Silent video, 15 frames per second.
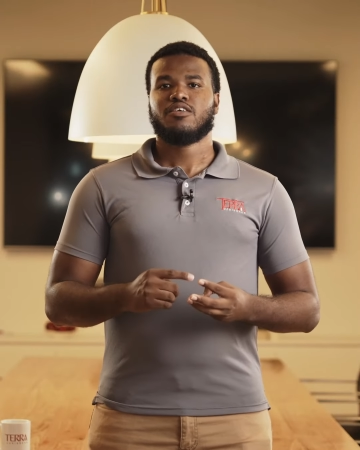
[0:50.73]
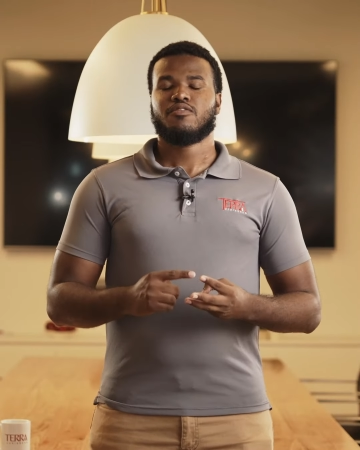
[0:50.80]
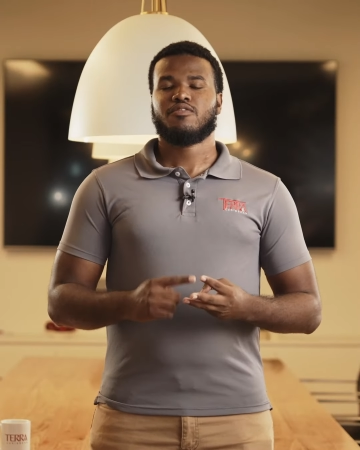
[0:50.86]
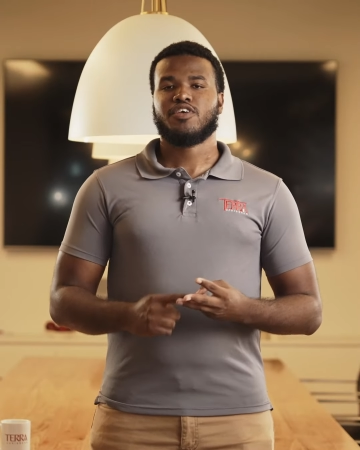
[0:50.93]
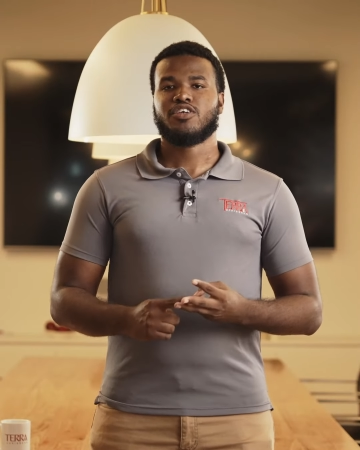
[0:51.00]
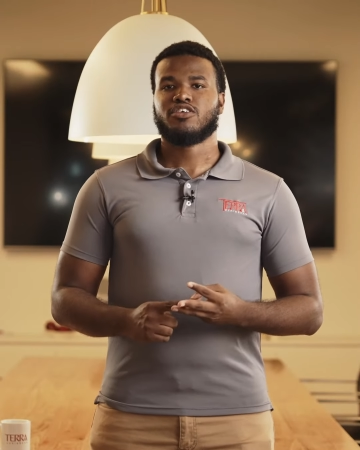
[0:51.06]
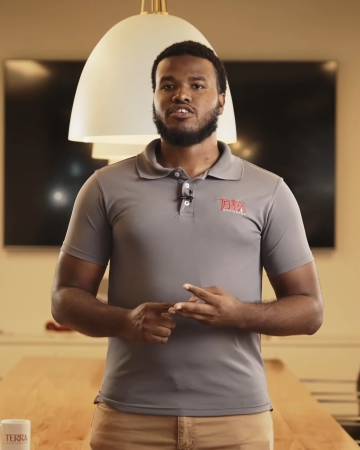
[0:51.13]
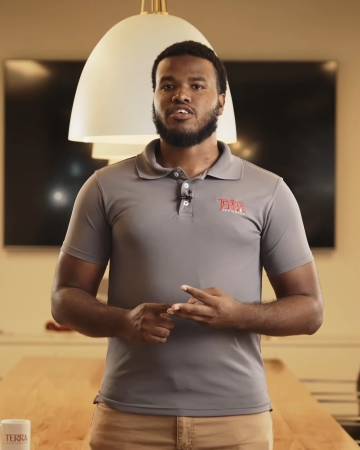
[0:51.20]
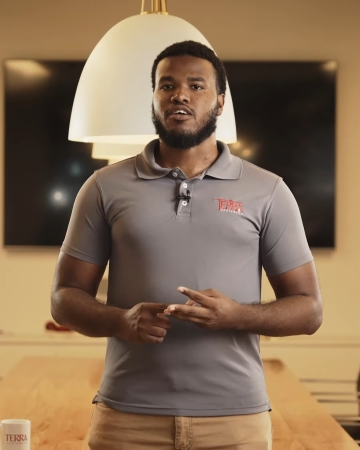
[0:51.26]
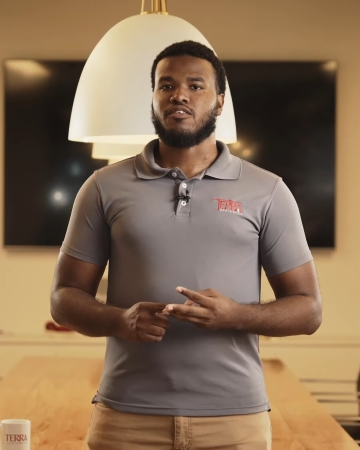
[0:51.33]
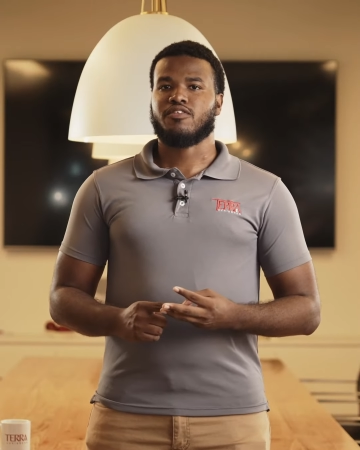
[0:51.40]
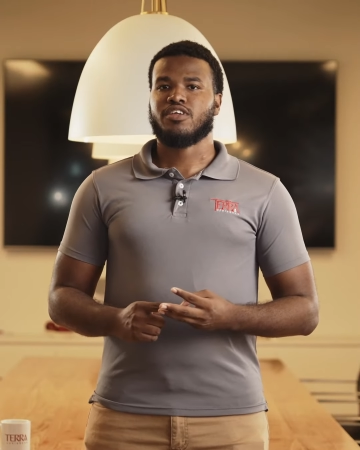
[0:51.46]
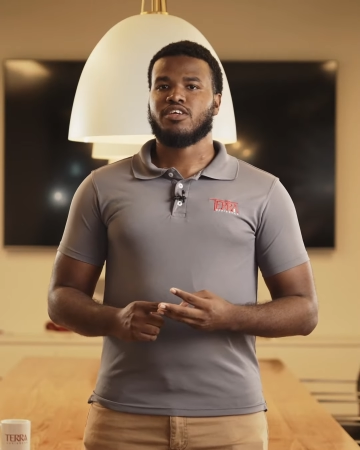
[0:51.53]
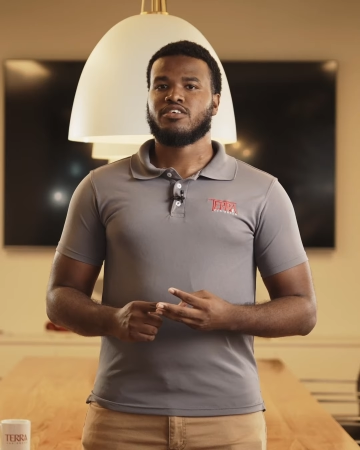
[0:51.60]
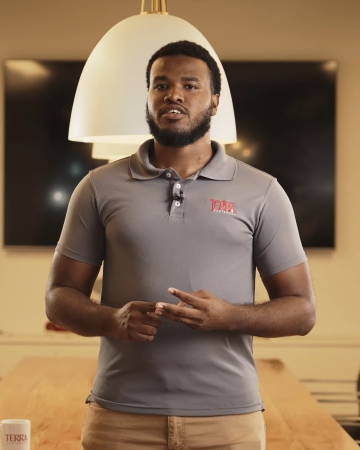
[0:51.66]
features and
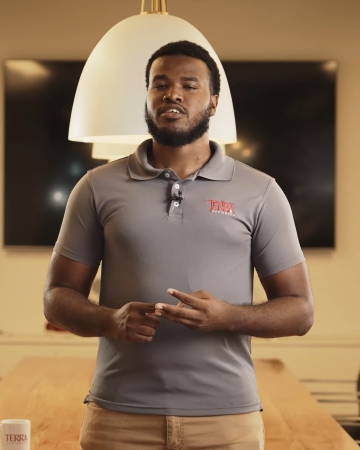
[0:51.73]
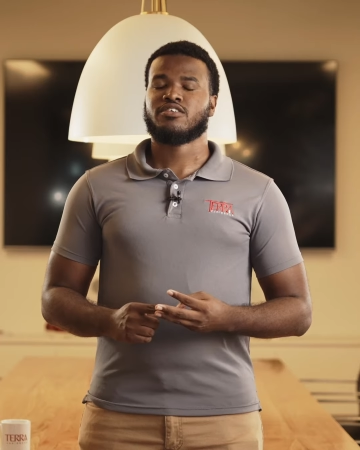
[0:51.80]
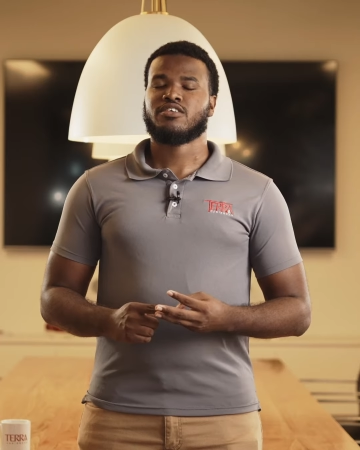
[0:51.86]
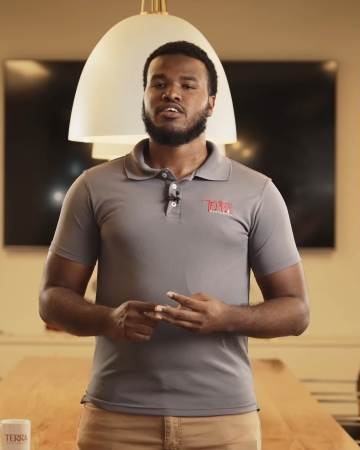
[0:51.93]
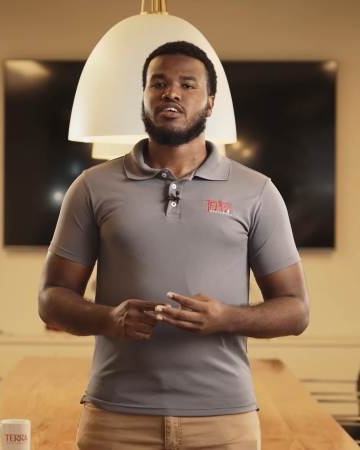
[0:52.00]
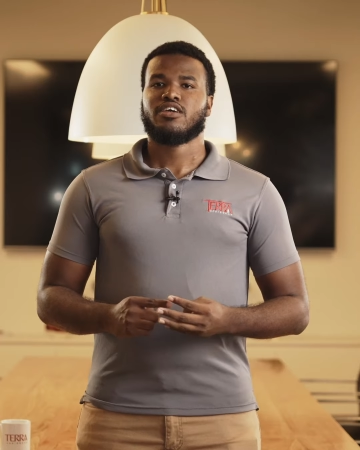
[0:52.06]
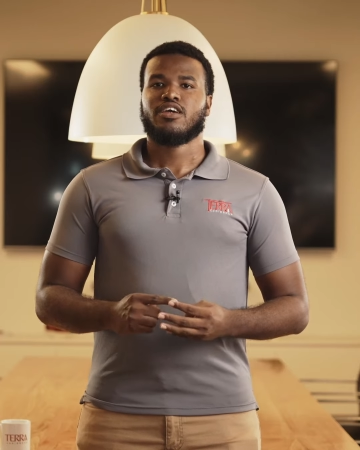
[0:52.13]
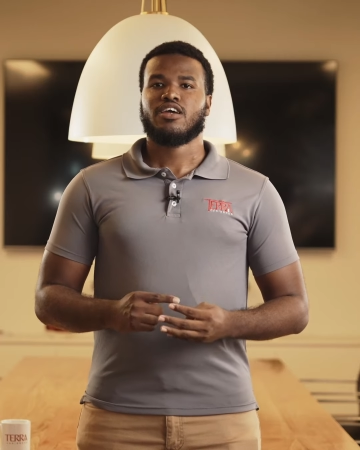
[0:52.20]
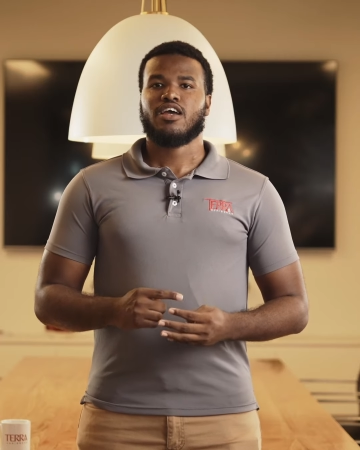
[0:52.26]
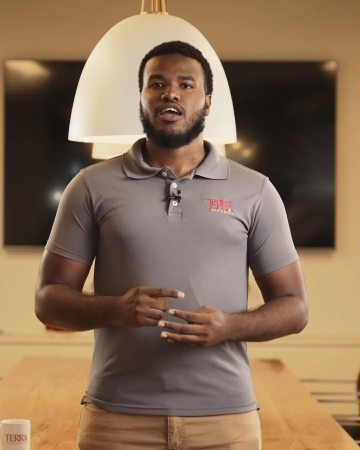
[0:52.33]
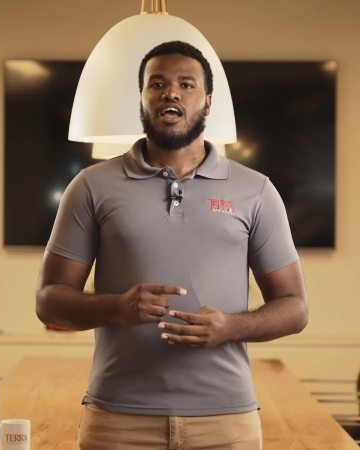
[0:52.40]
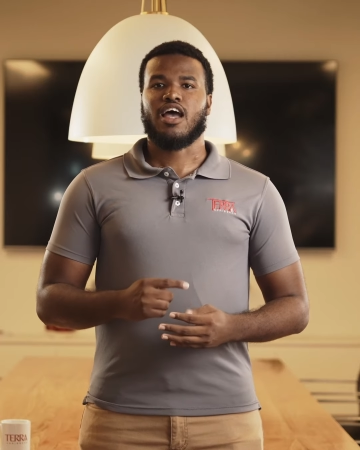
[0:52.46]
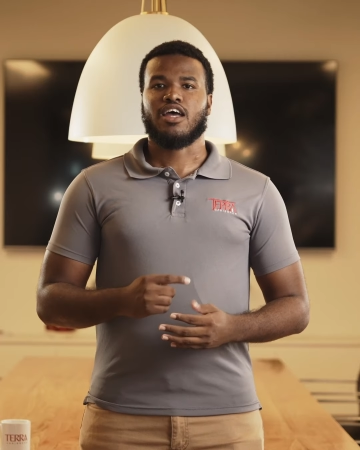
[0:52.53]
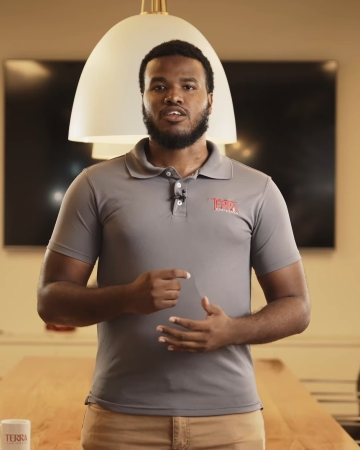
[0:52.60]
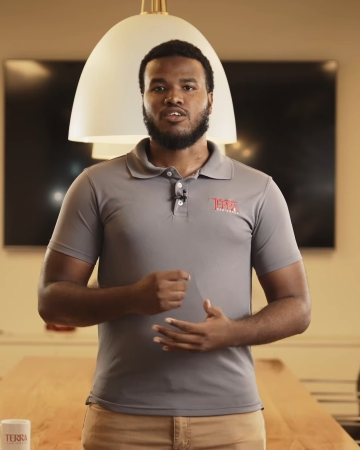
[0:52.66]
finishes,
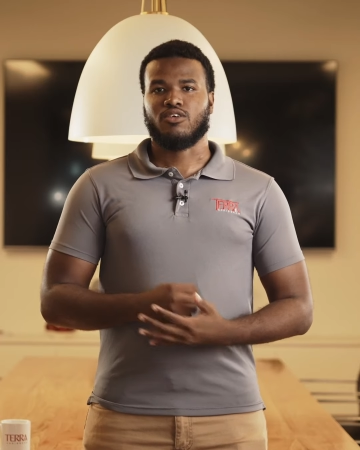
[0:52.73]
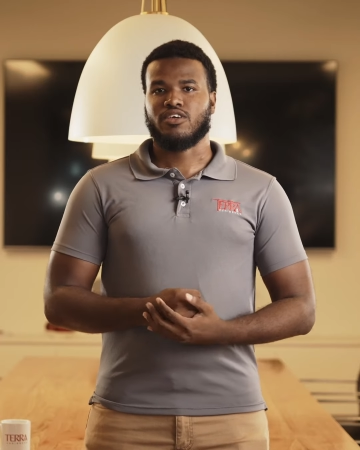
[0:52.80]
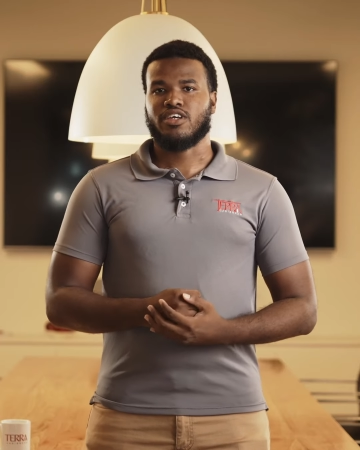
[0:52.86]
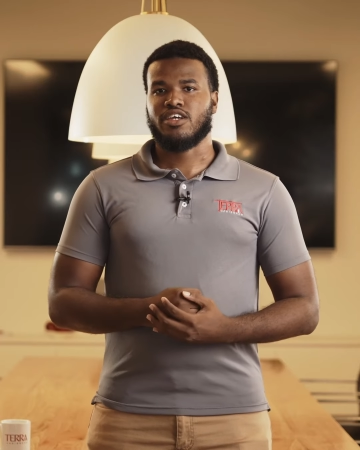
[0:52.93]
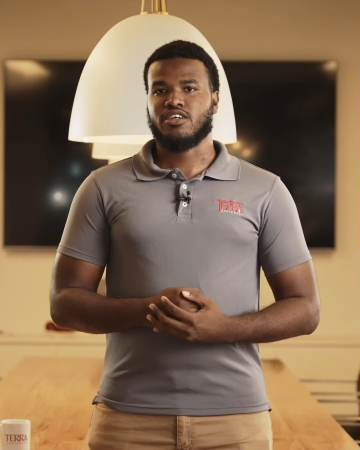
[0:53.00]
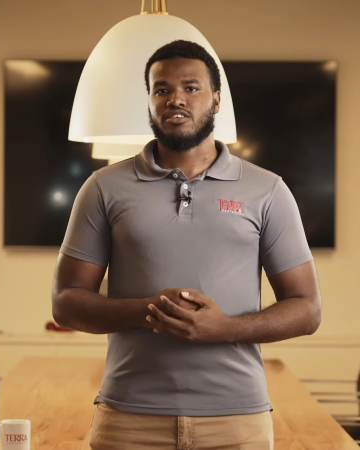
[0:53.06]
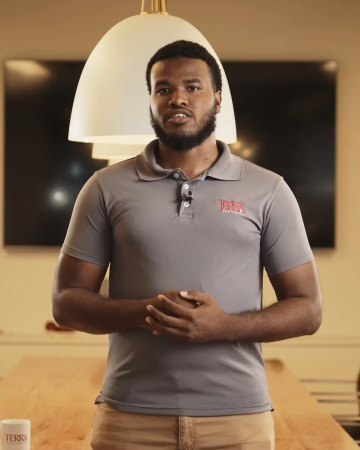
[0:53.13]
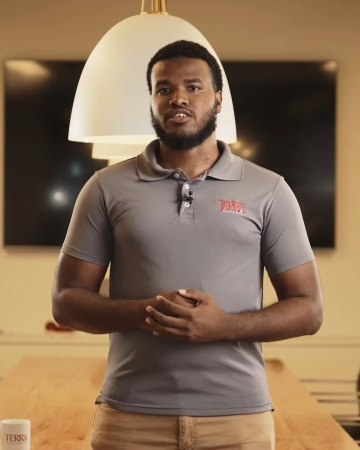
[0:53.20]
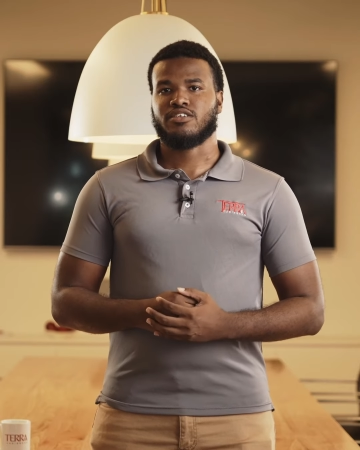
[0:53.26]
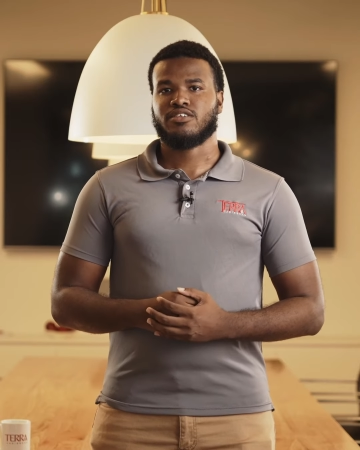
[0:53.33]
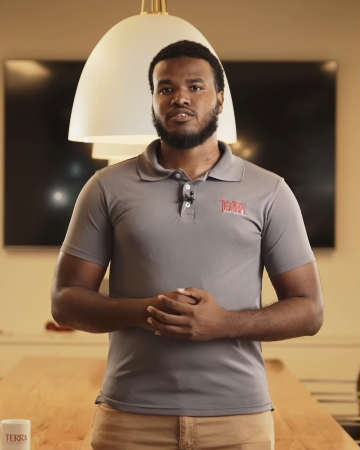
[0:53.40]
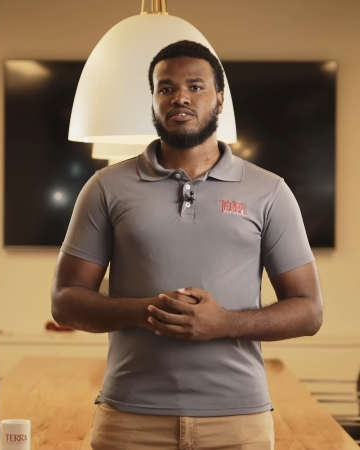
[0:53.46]
and location.